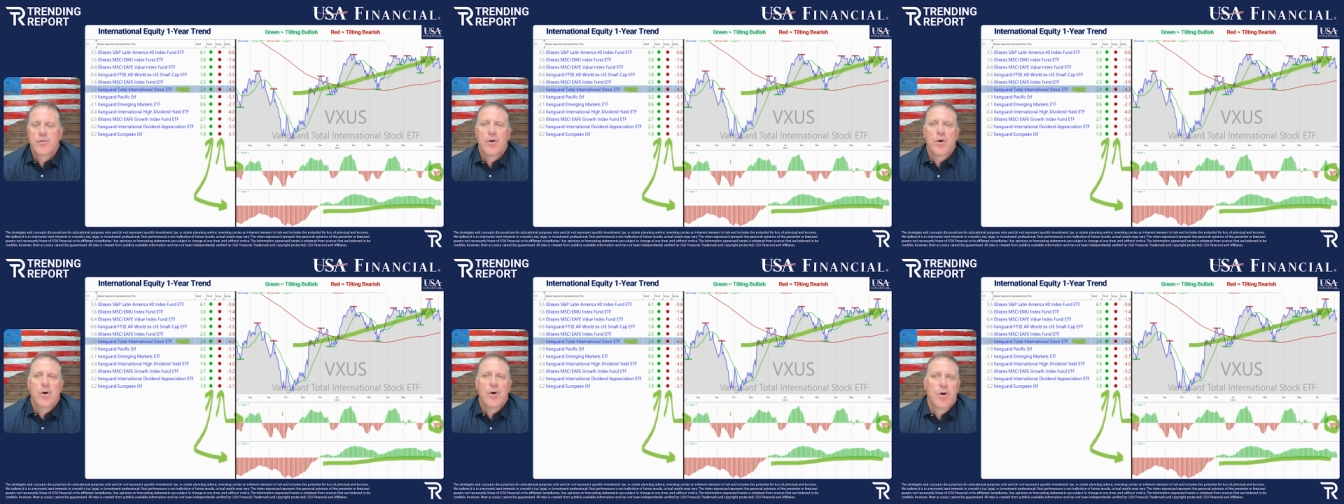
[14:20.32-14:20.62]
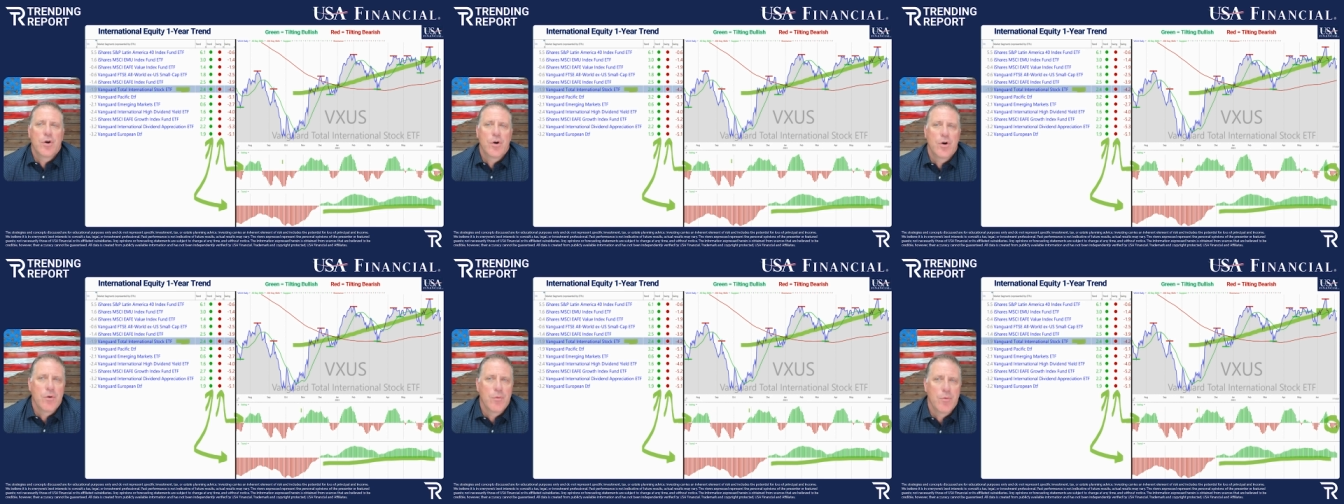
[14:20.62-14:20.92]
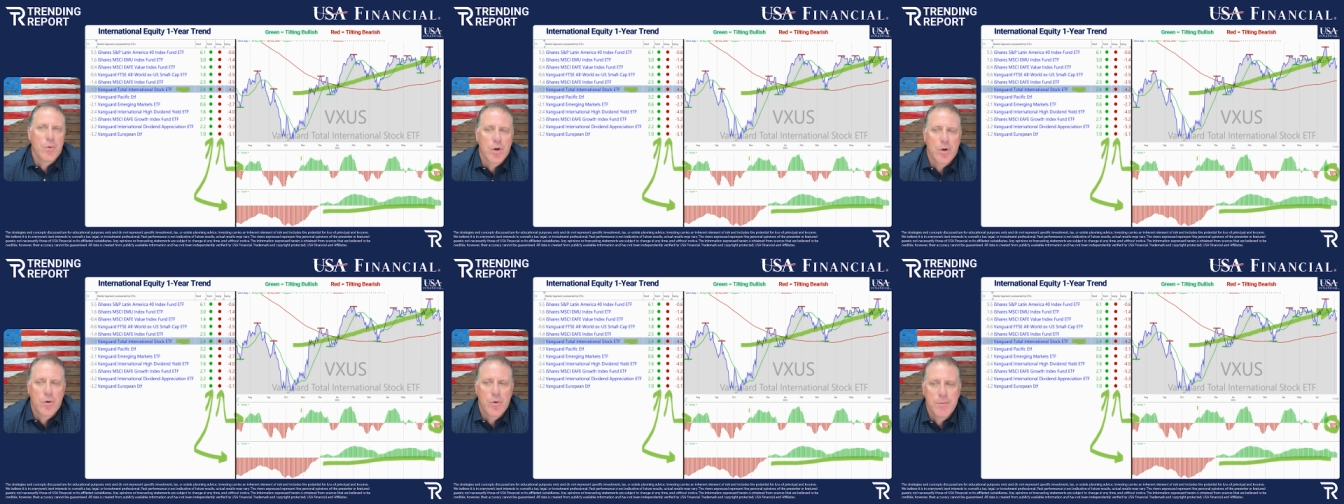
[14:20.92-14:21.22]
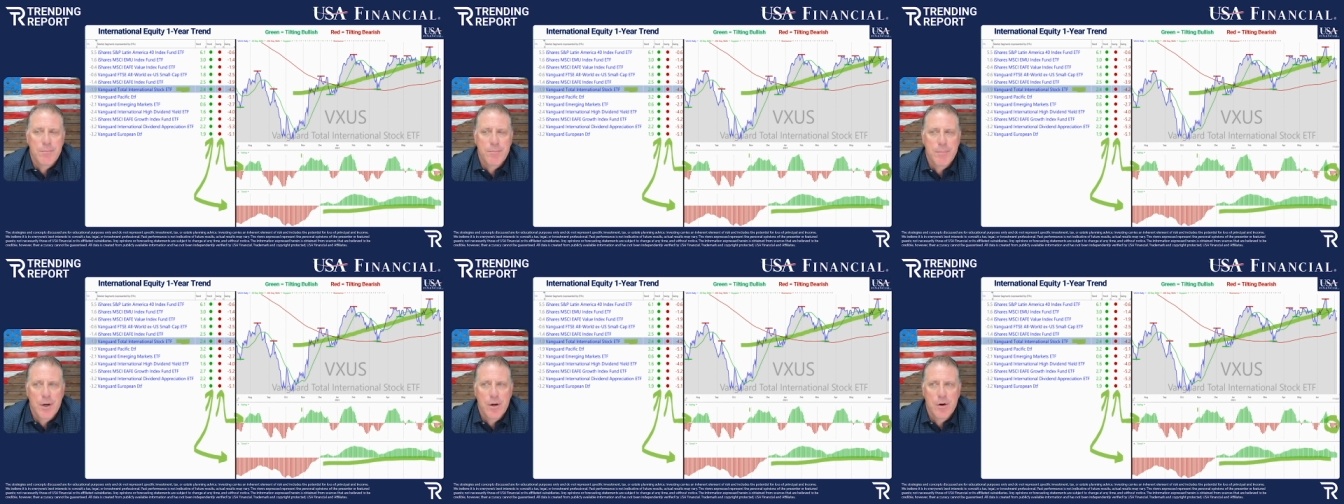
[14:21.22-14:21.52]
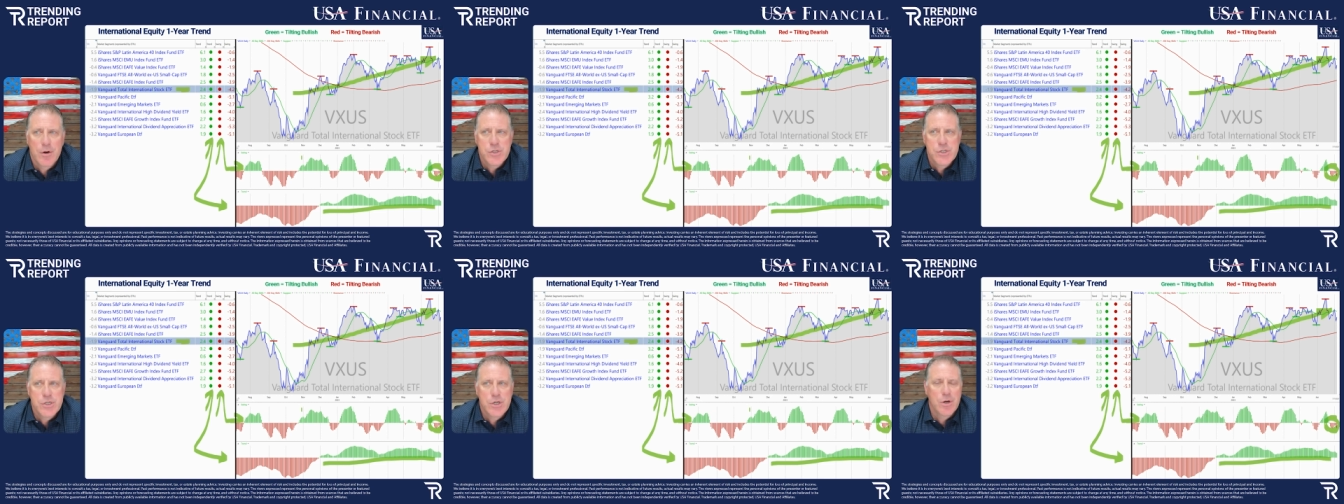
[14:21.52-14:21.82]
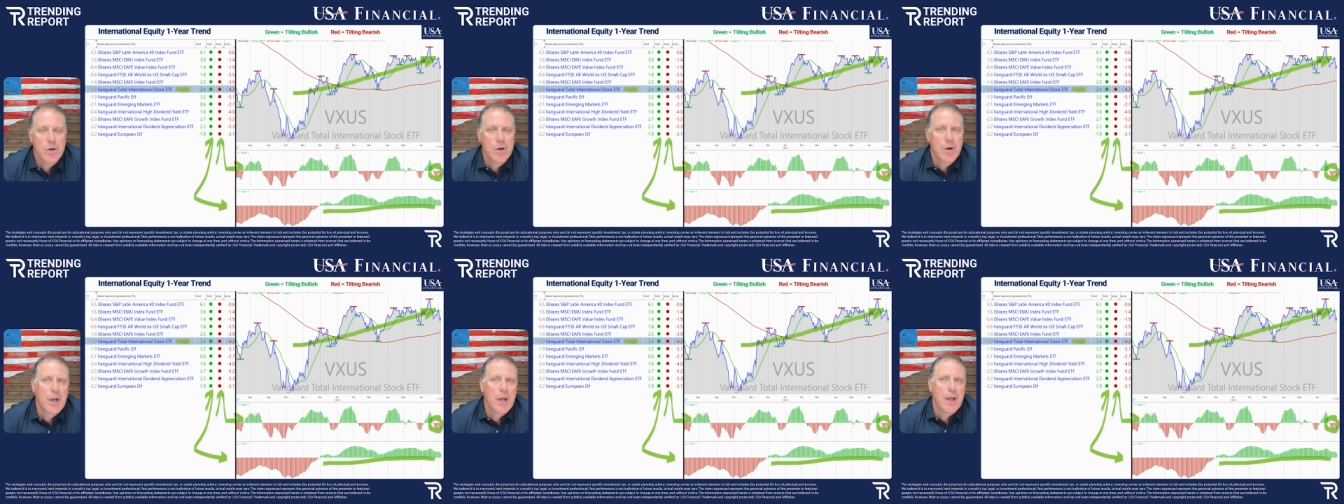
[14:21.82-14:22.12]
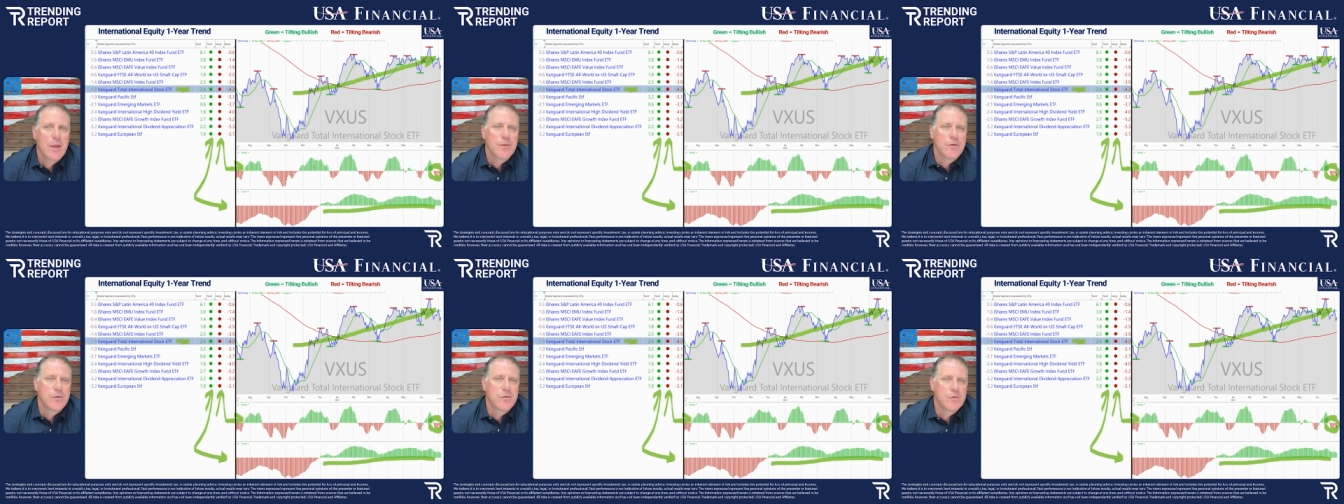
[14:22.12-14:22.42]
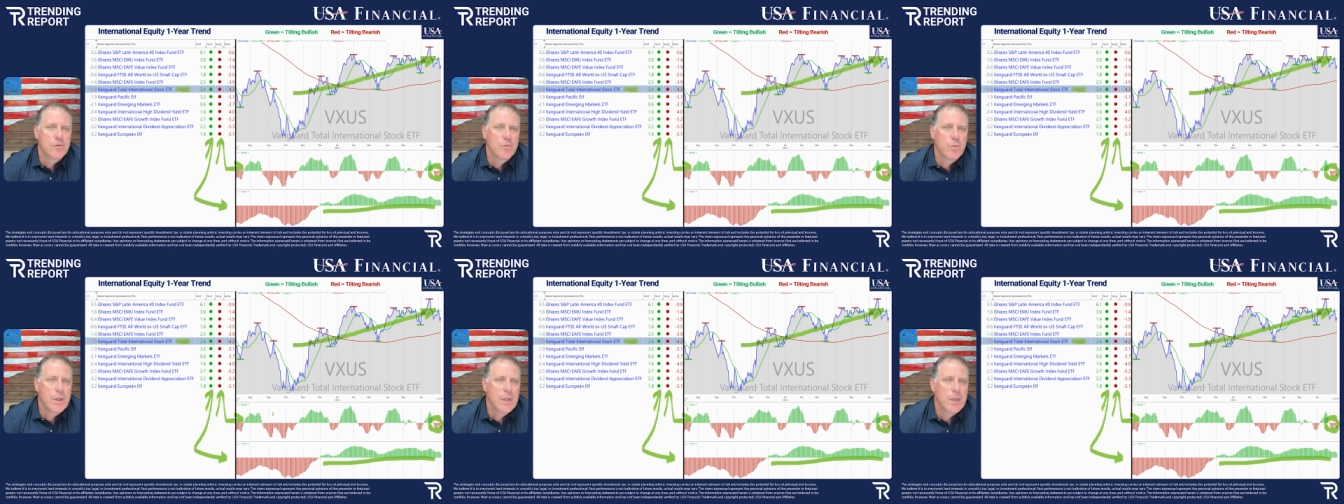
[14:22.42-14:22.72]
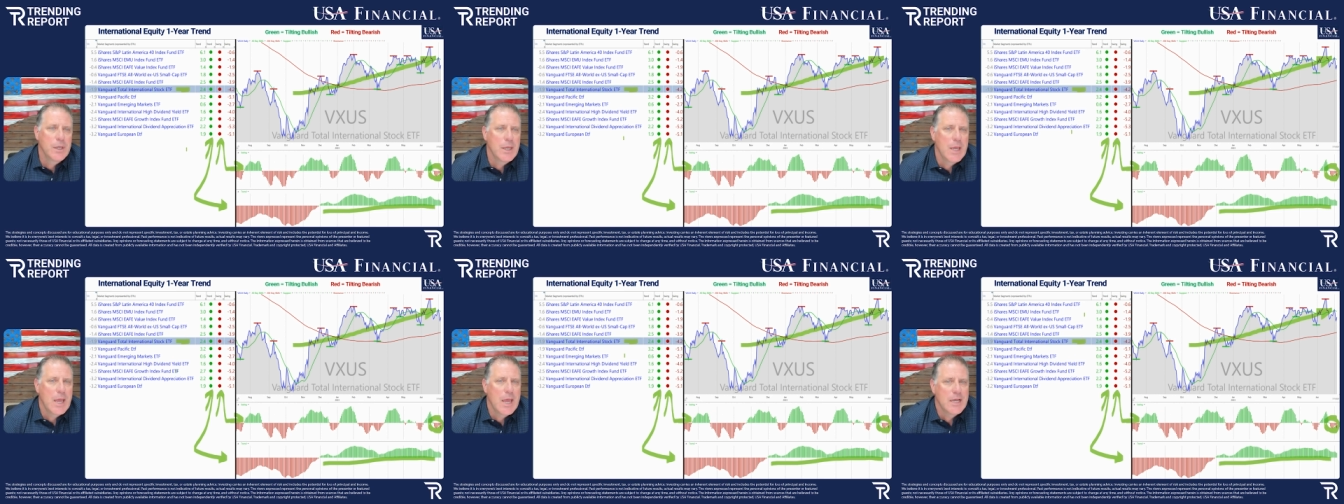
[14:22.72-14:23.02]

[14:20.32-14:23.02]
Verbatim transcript: turn. We're going bearish here on the swing